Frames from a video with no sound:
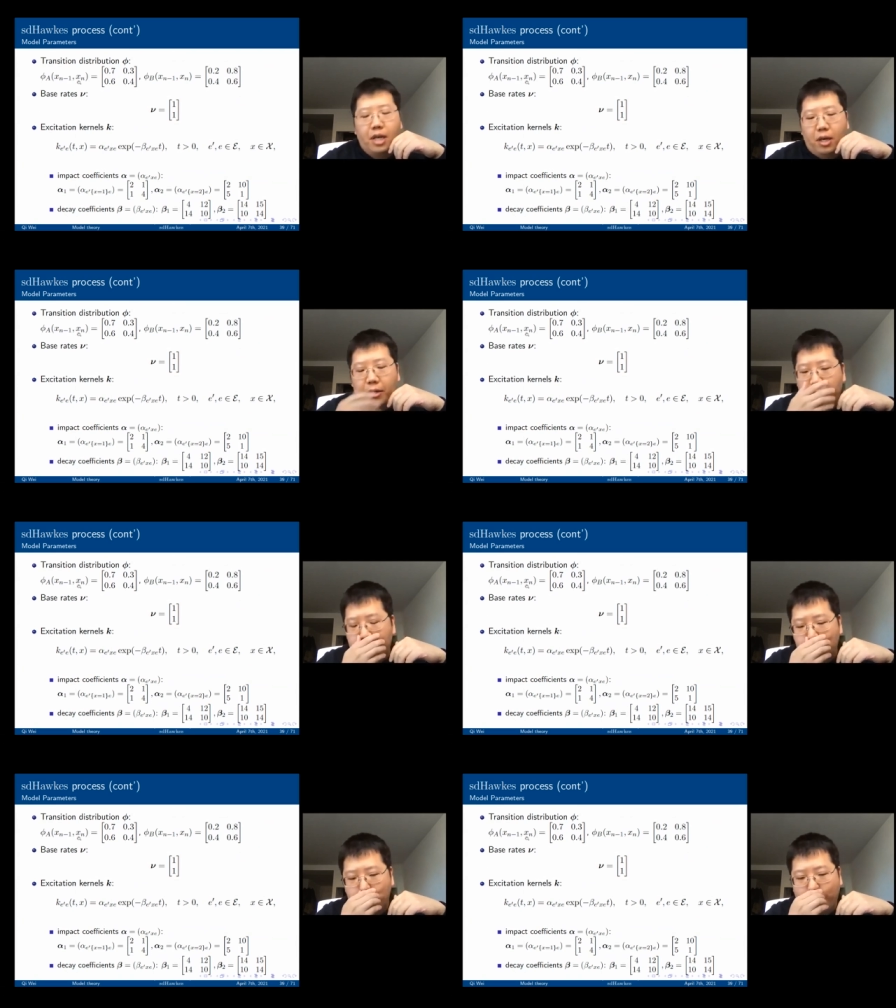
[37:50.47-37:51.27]
Okay,
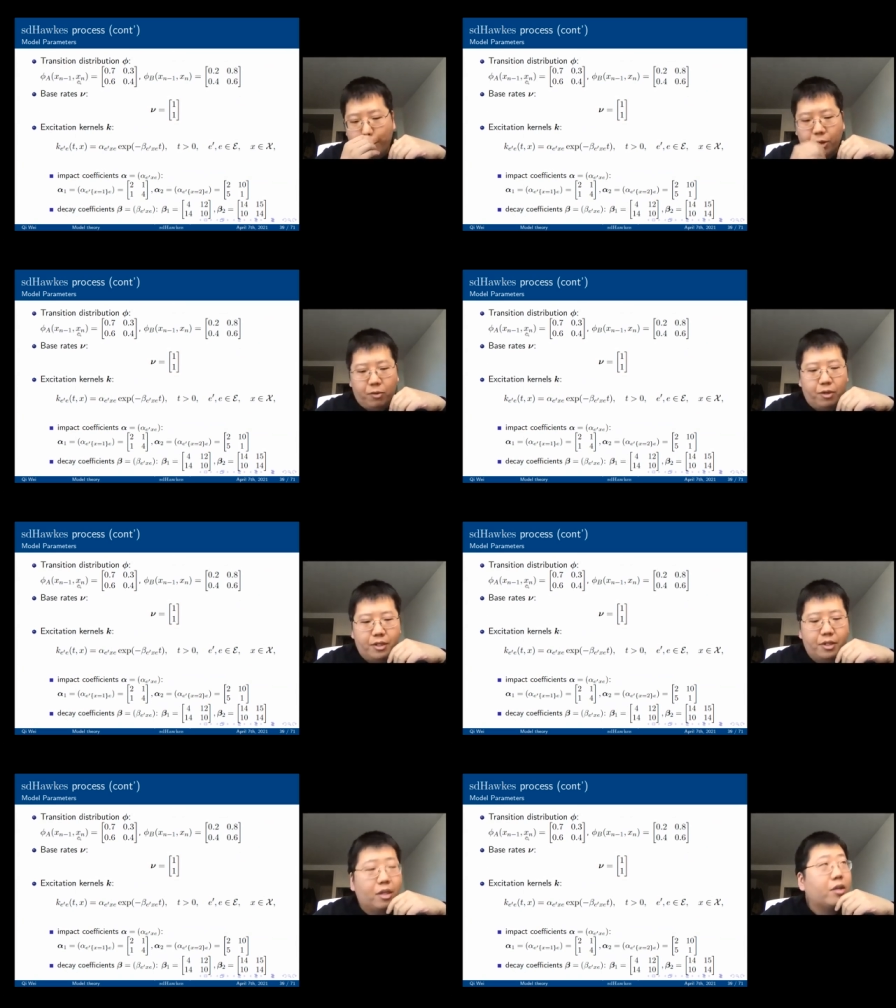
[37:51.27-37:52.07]
to echo what
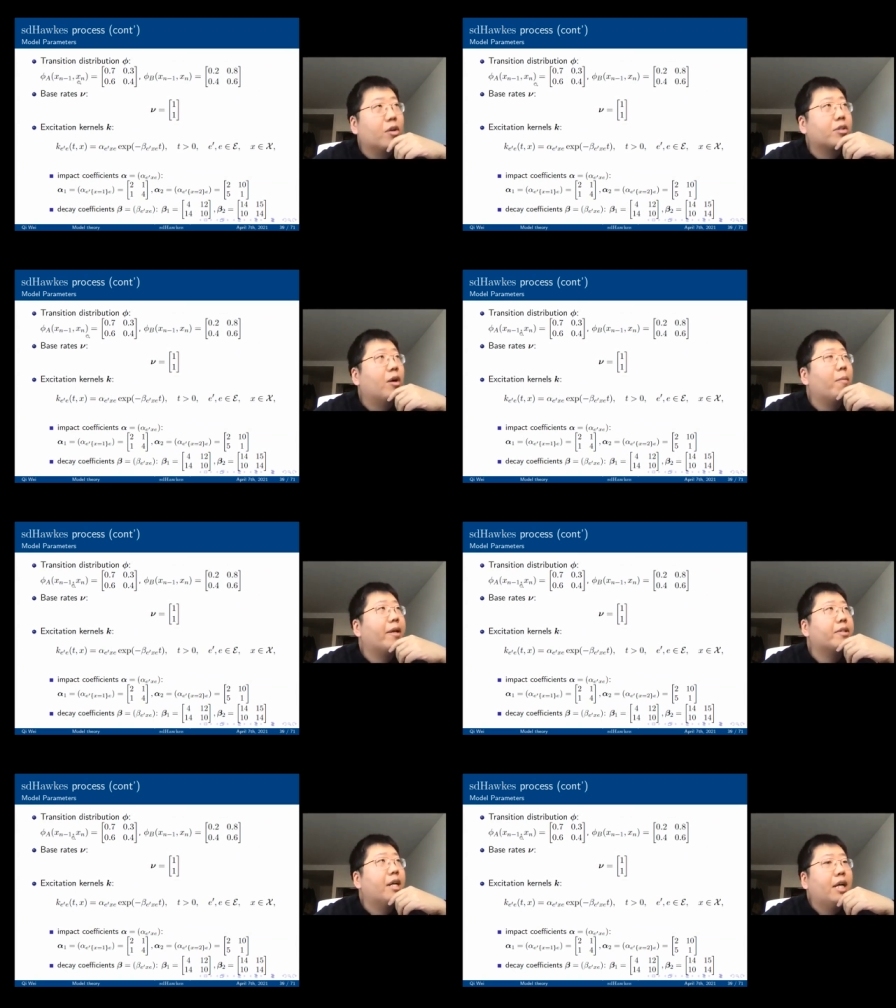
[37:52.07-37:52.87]
your
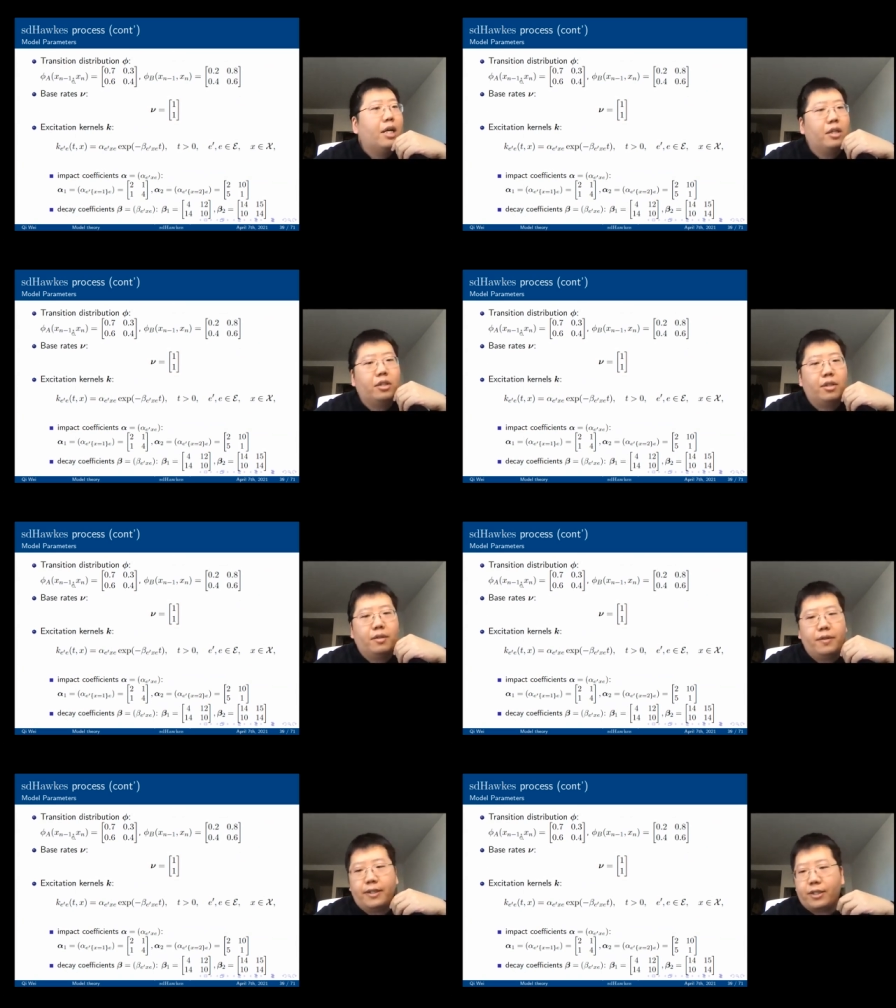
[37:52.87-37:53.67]
comment.
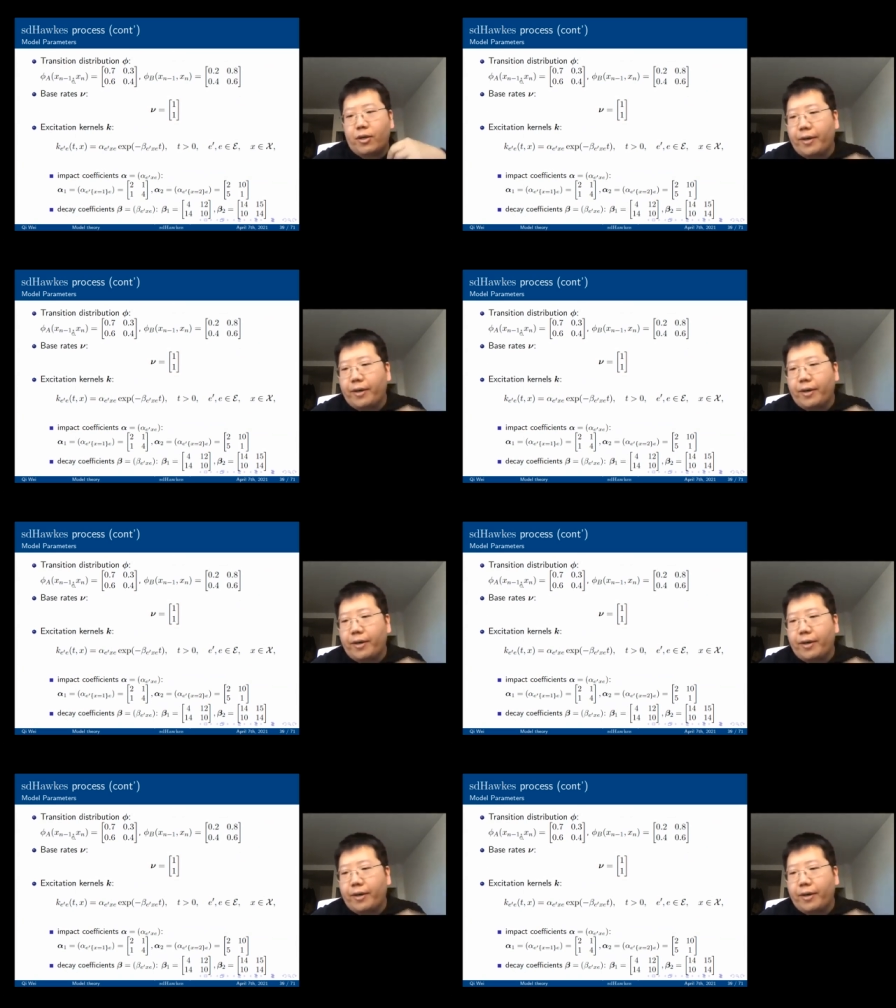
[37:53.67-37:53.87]
Sorry.